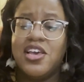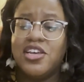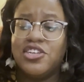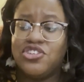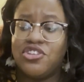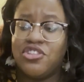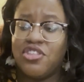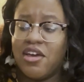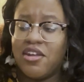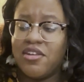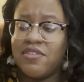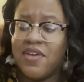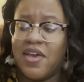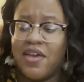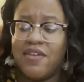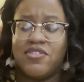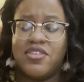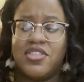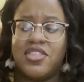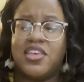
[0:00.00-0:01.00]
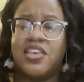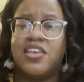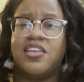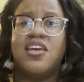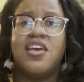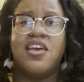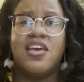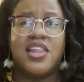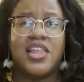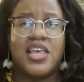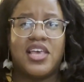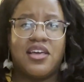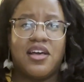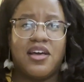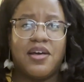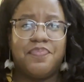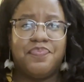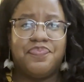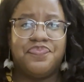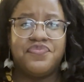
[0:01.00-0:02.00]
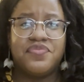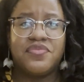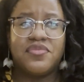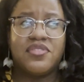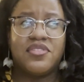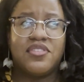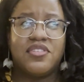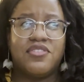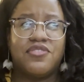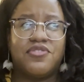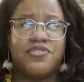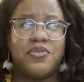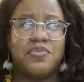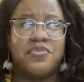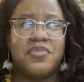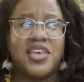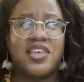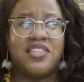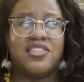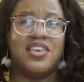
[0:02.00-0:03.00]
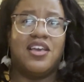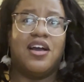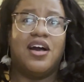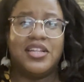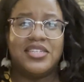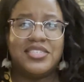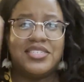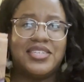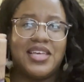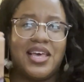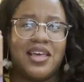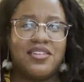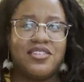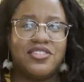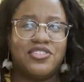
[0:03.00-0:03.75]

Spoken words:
She thought of everything like from like the onset.